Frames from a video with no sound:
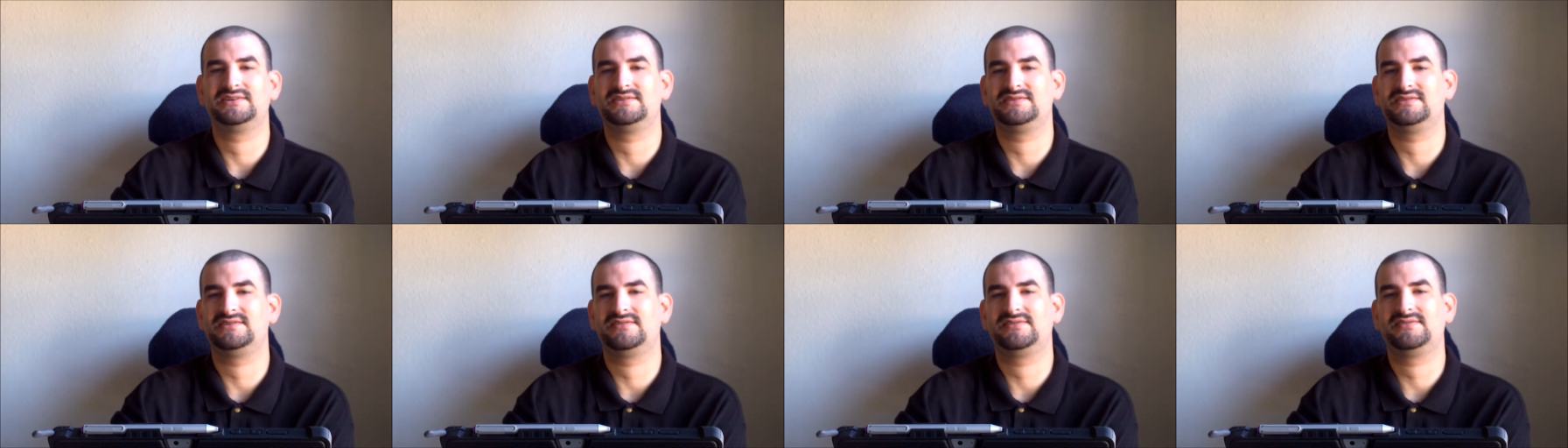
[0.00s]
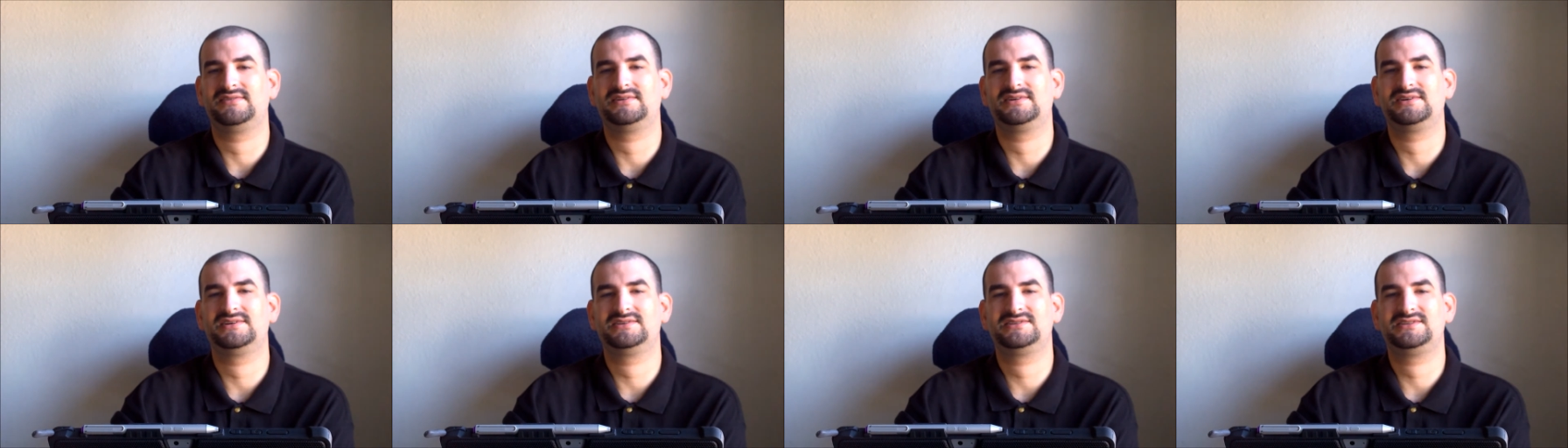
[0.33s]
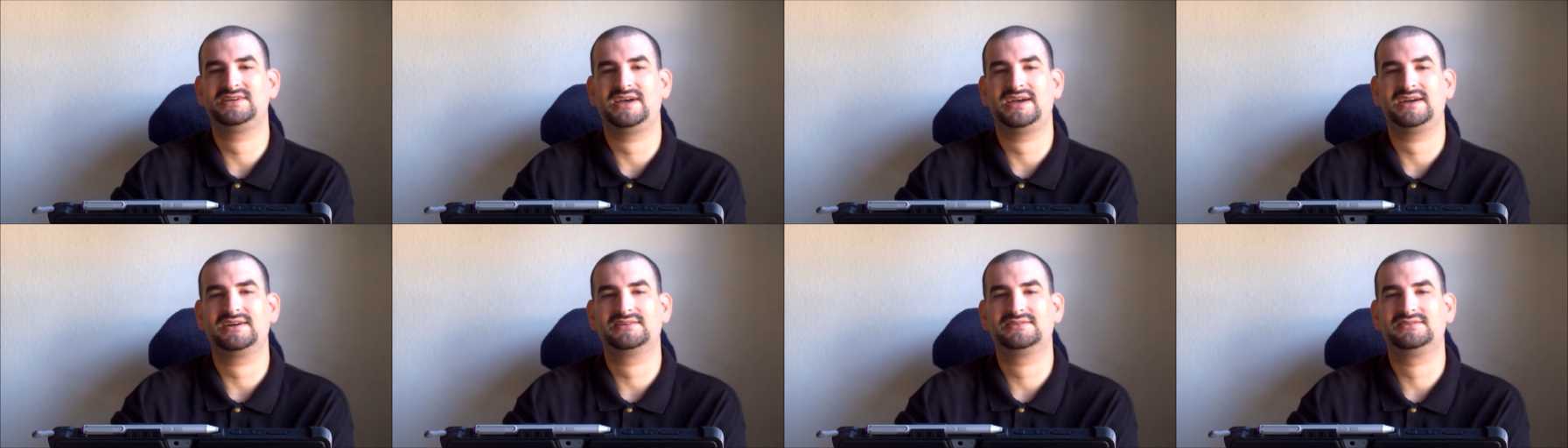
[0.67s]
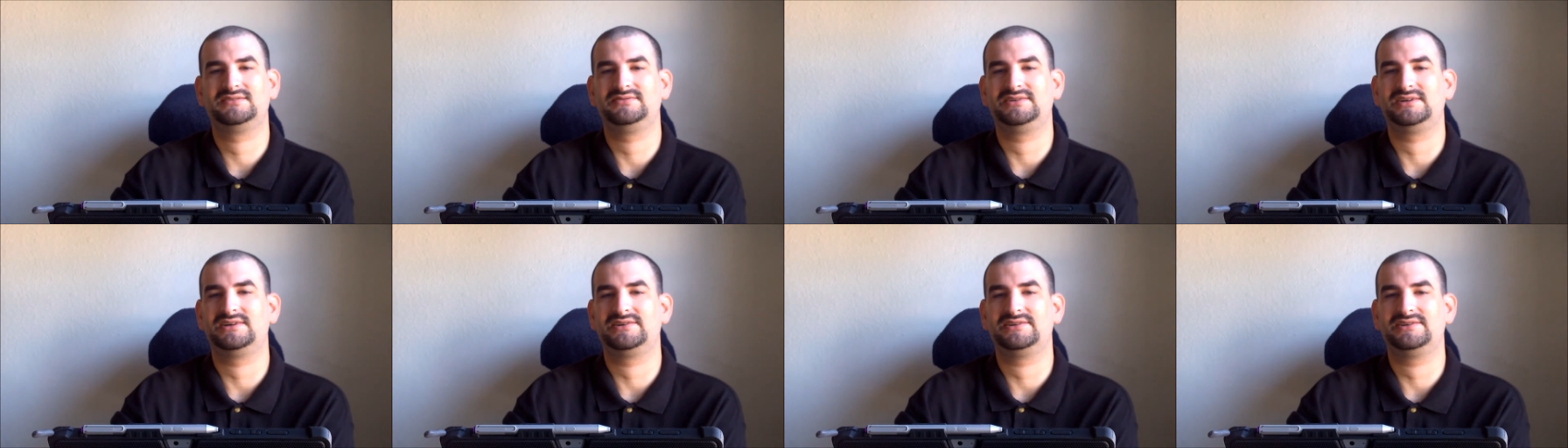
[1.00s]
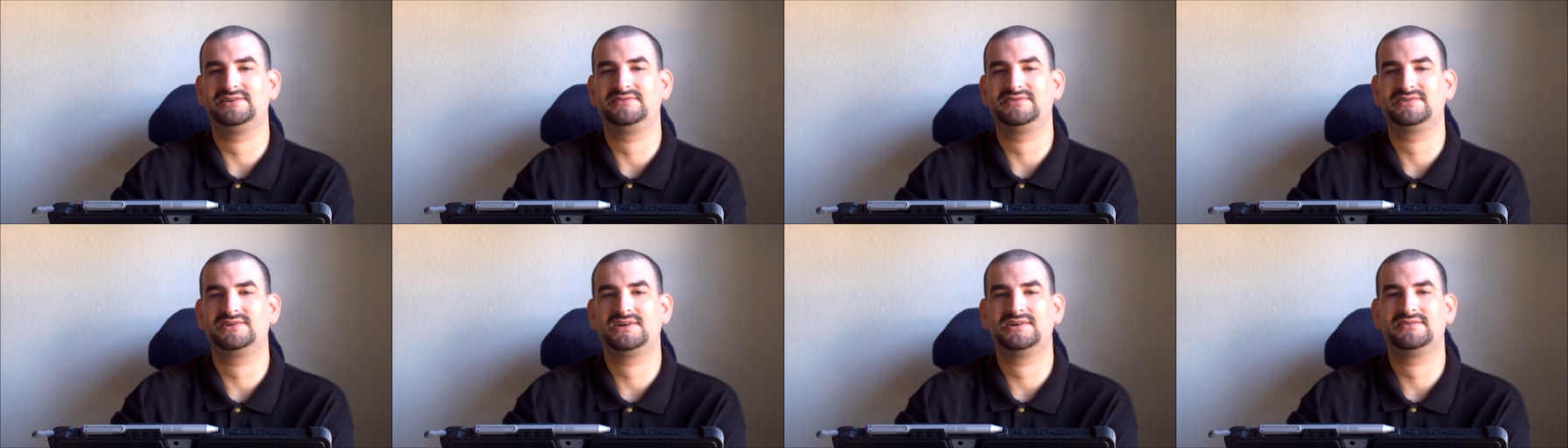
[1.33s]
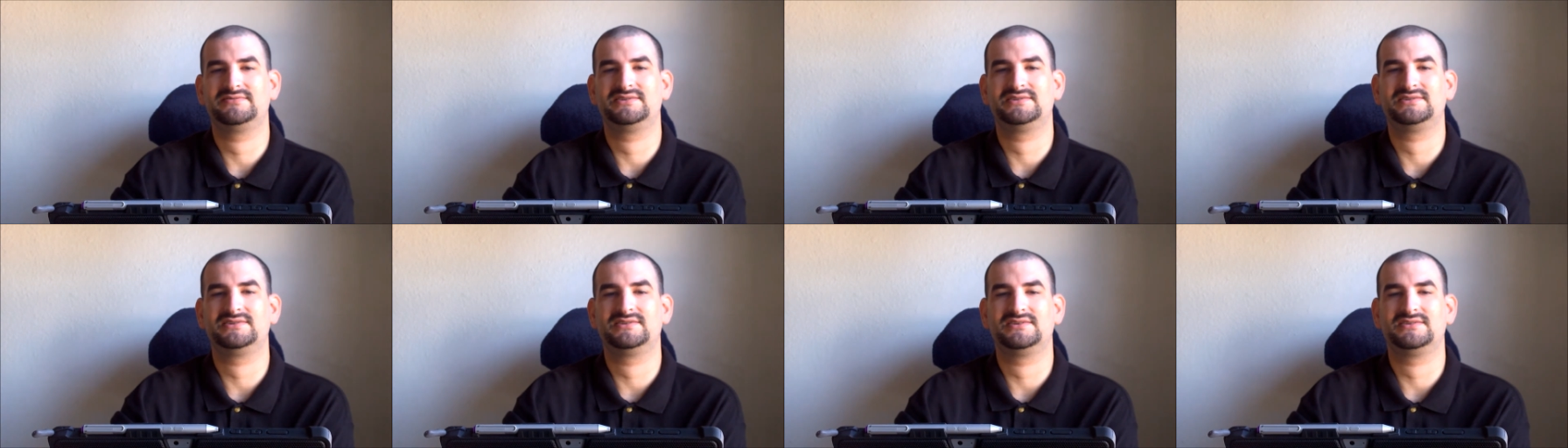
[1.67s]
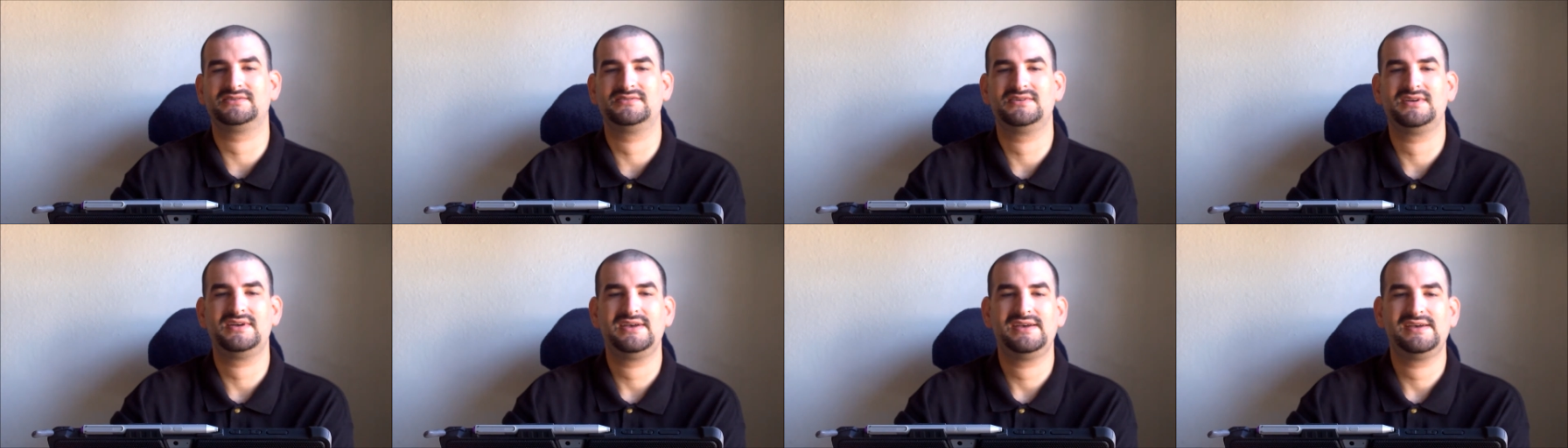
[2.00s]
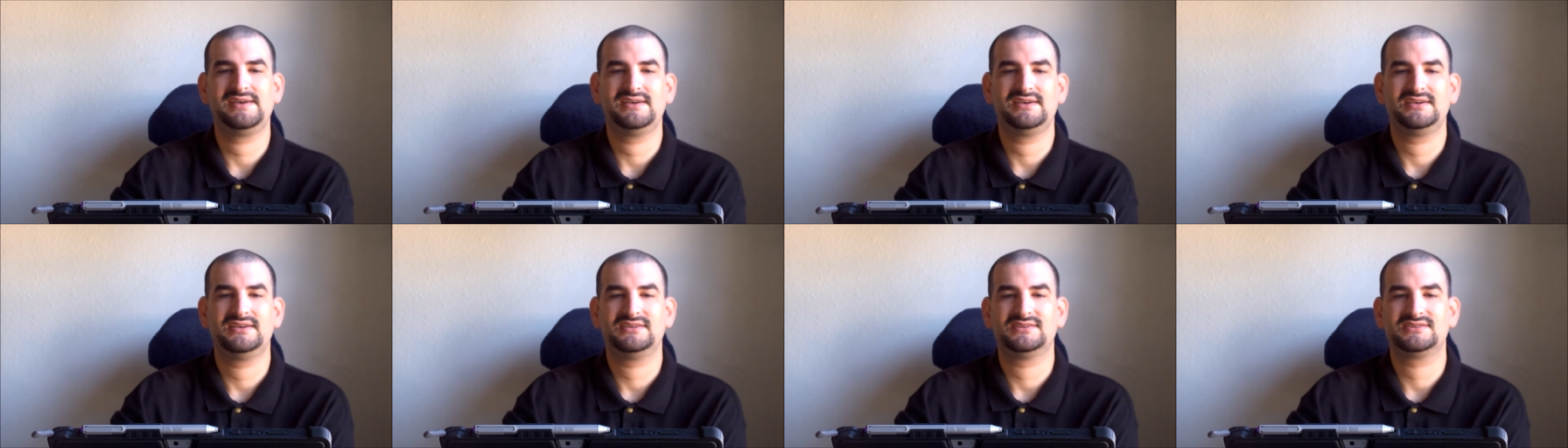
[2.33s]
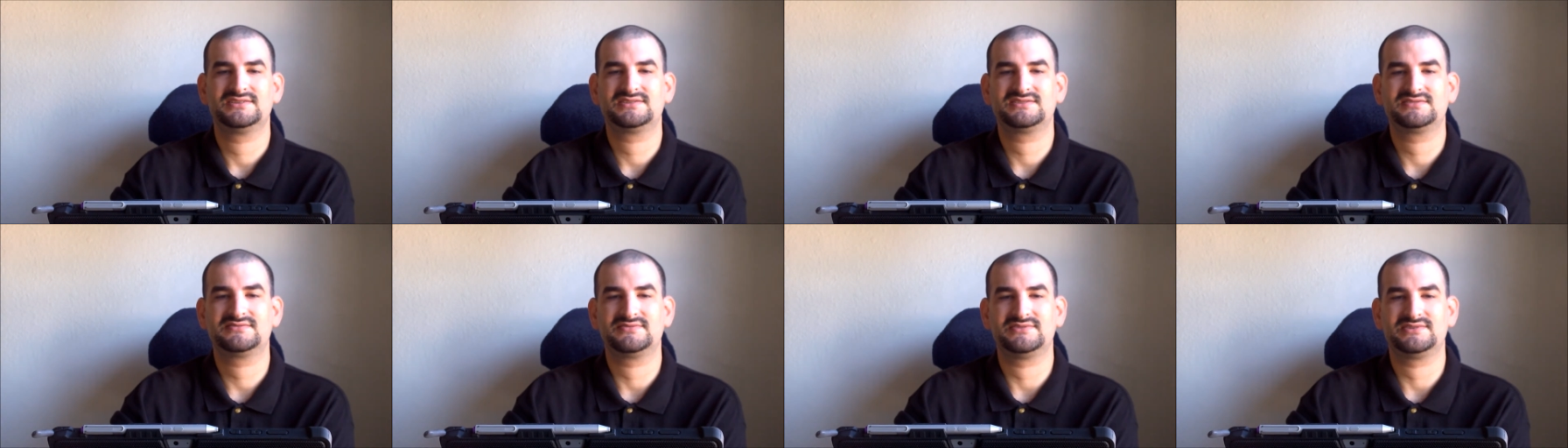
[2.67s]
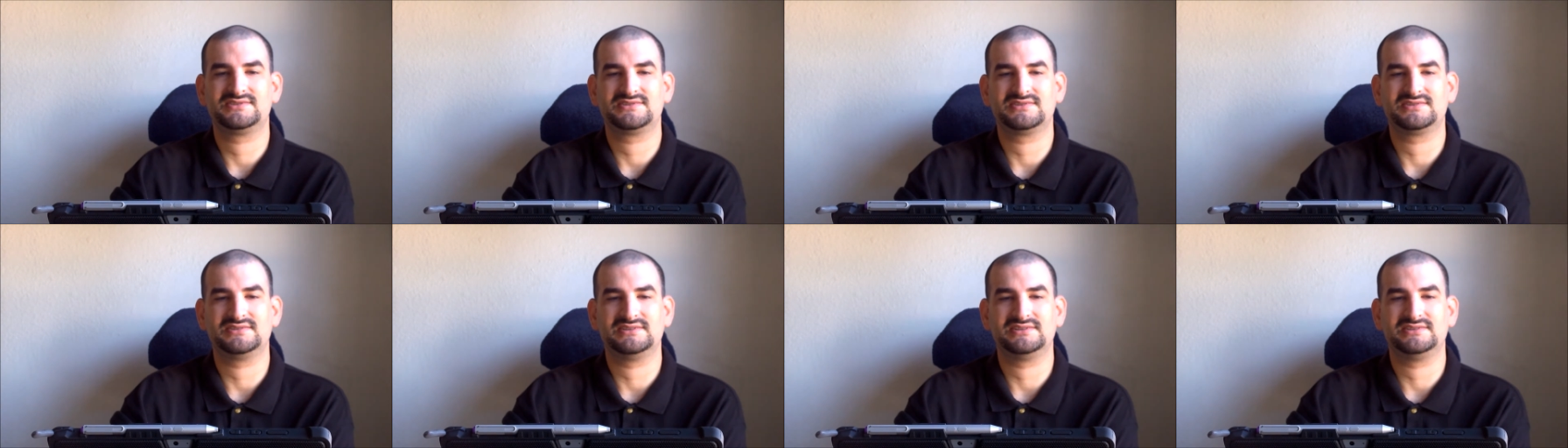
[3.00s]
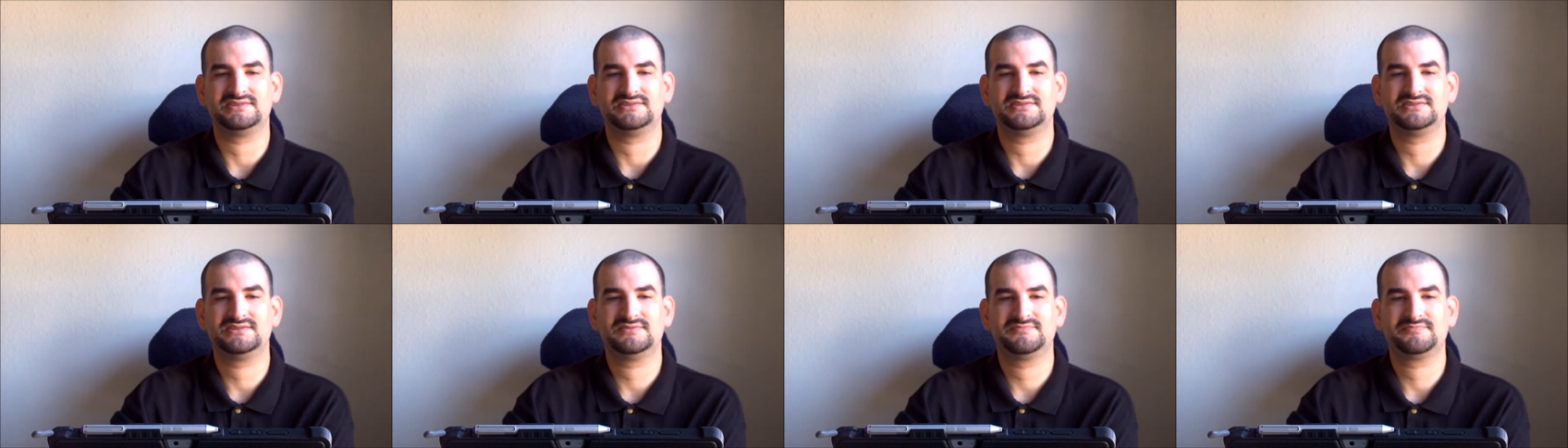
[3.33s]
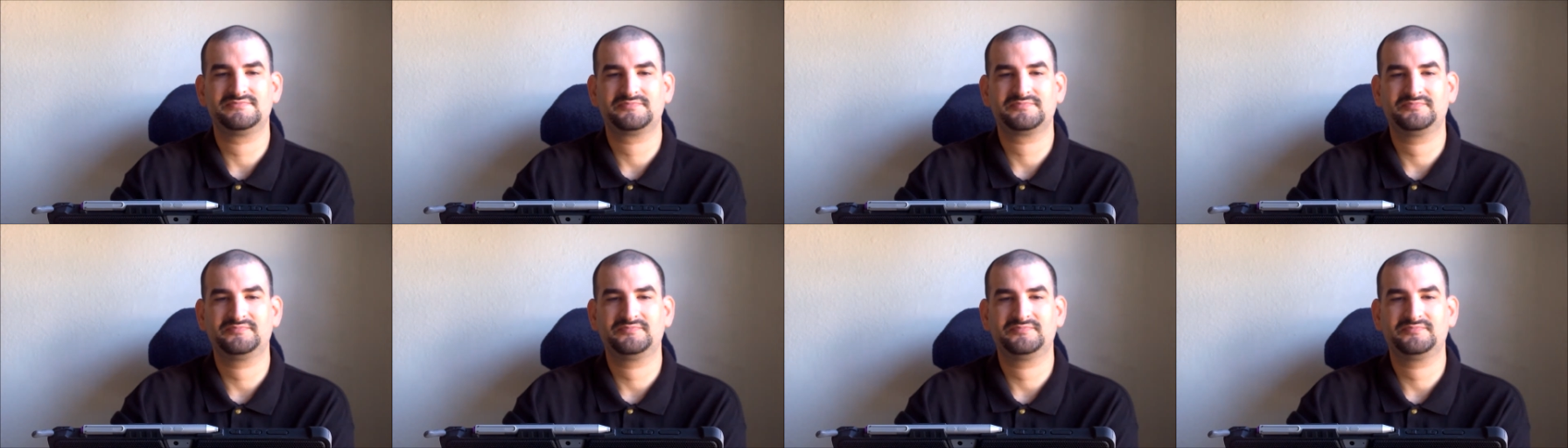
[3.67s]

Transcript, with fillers: The third attack we already covered of Switzerland